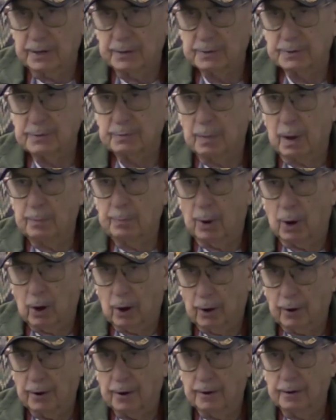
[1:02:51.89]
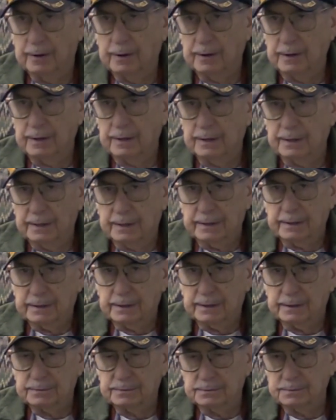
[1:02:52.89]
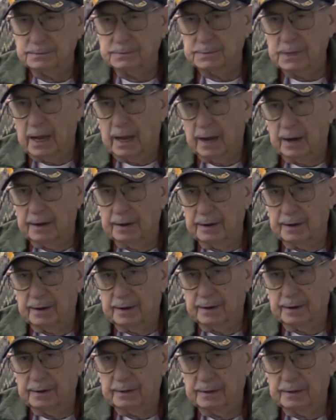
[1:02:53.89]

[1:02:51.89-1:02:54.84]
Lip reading: He was my partner, and